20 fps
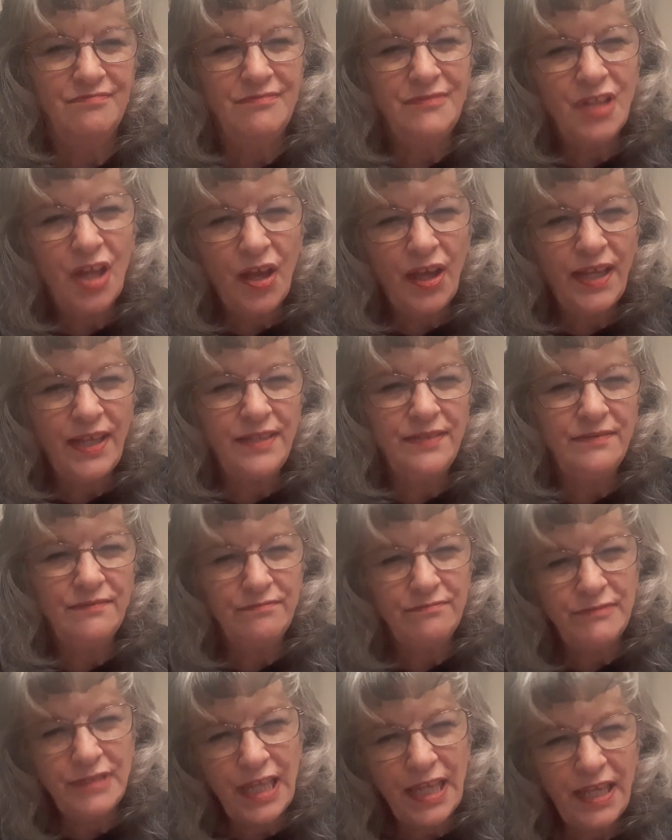
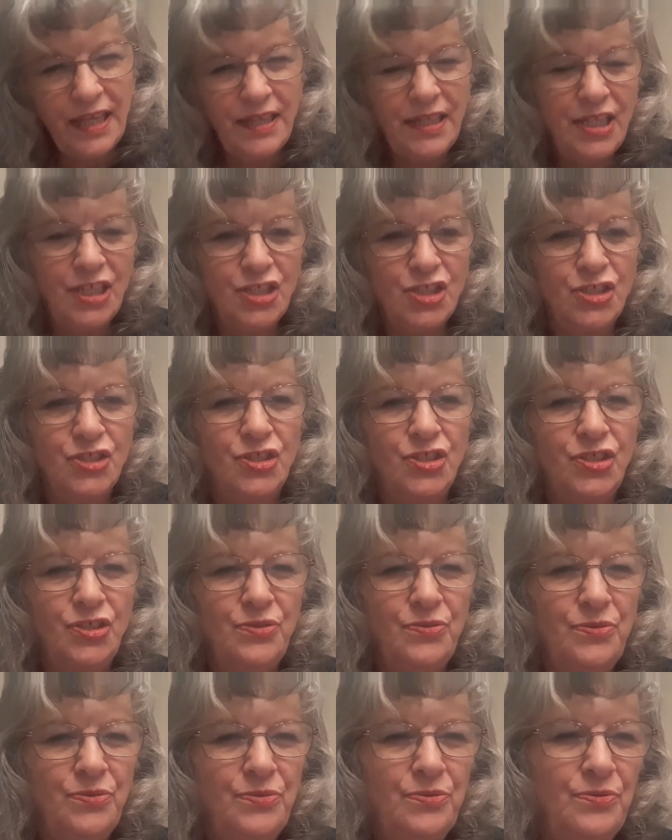9, 10-ish
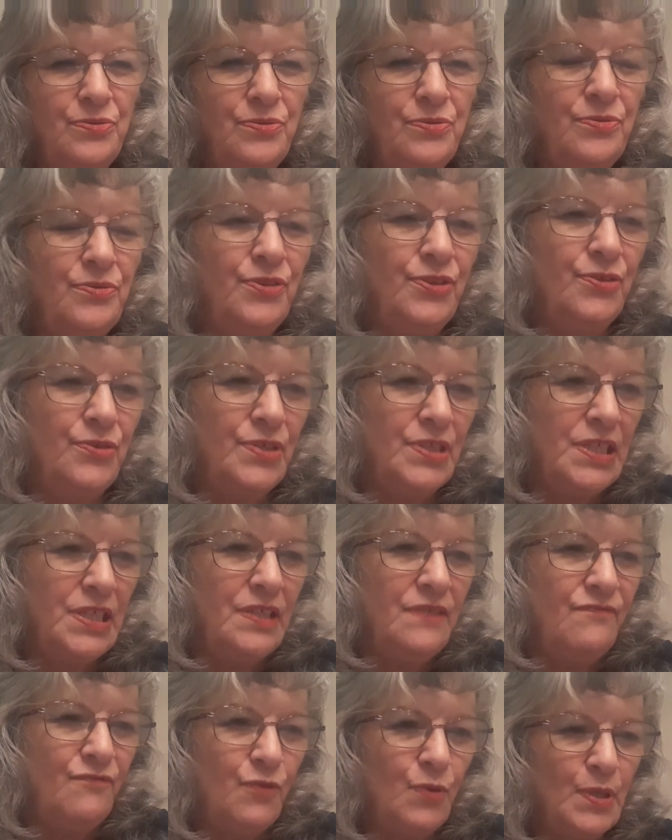to
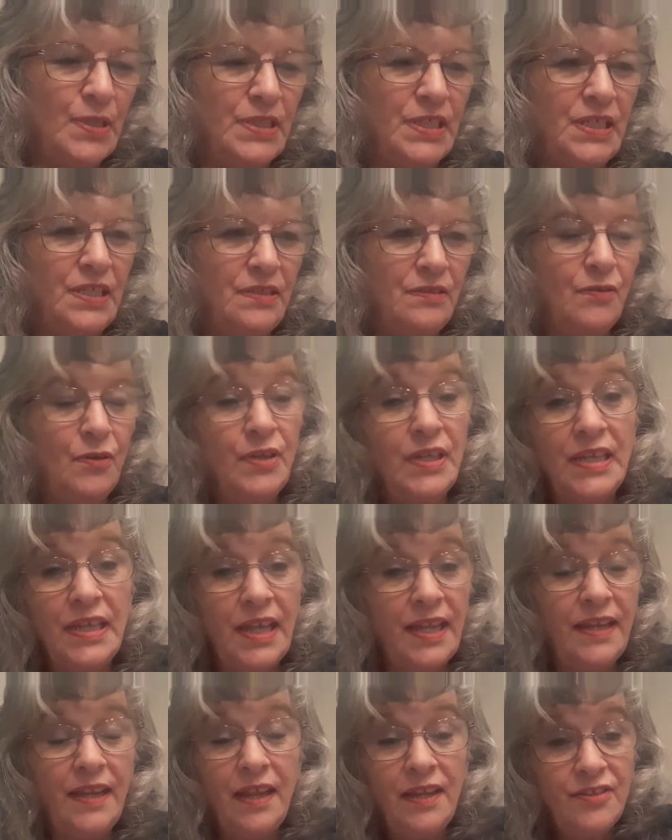13, 14,
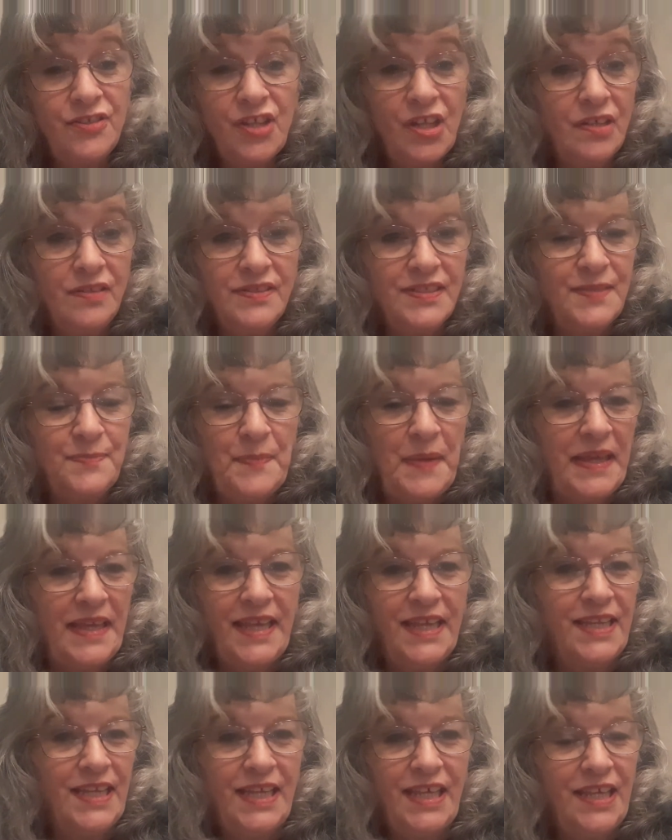and adults may
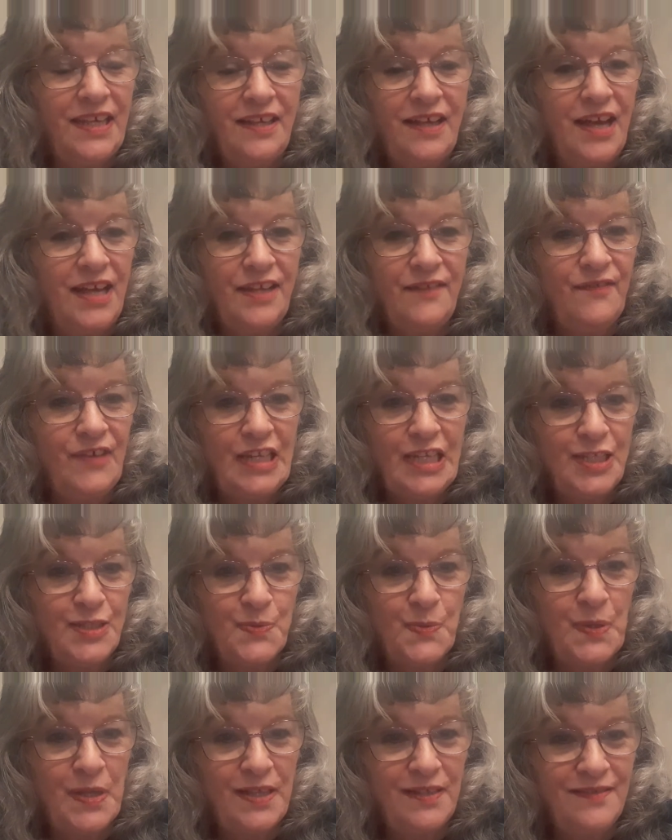get a kick out of it as
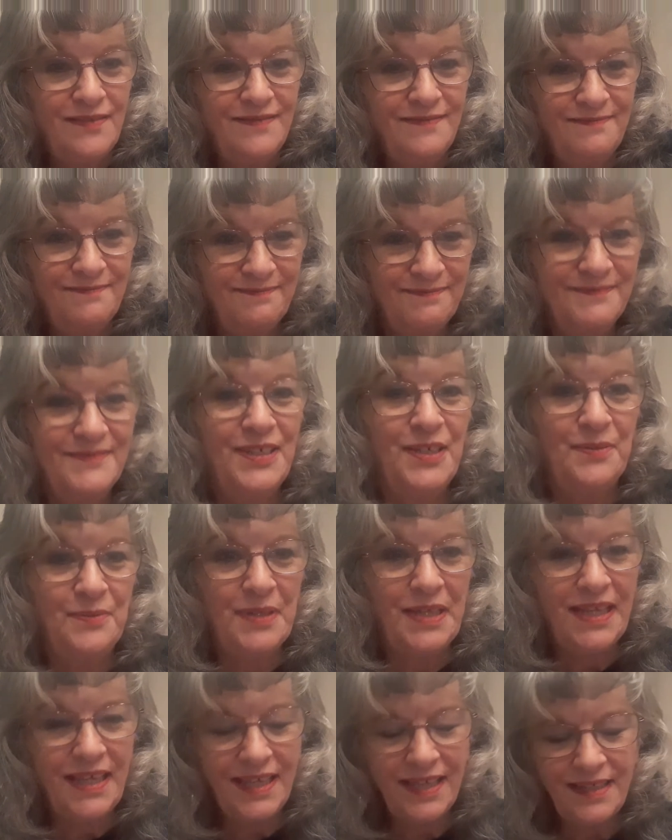well.
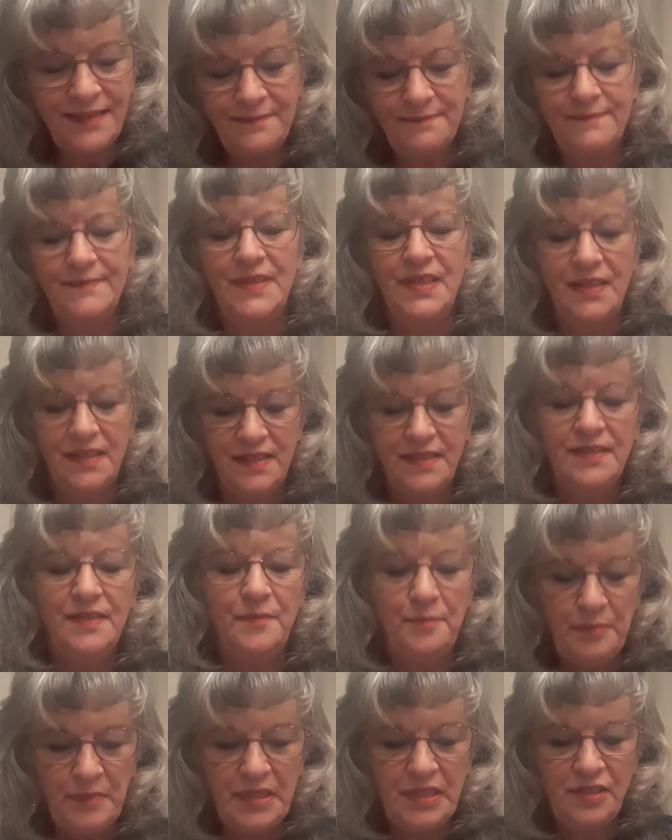Okay?
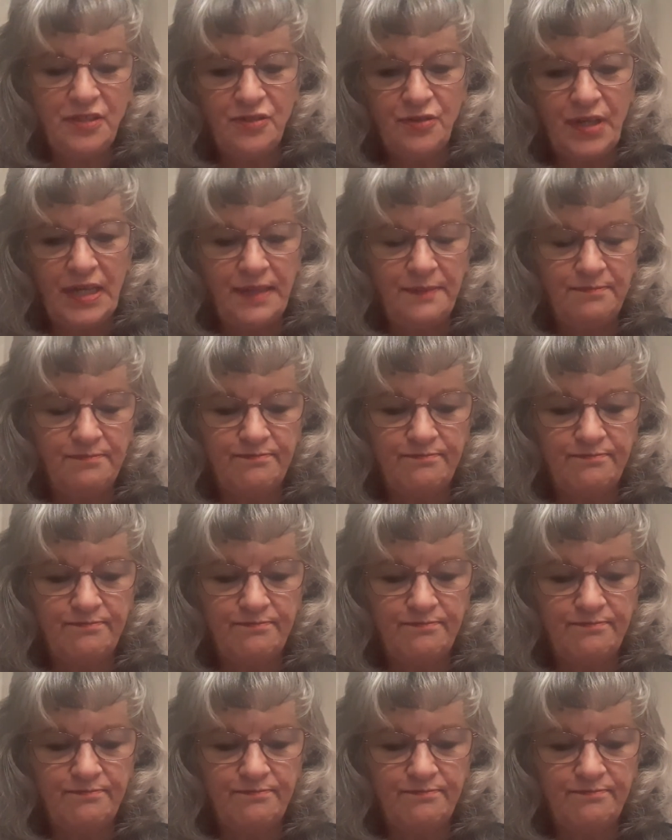Middle grade.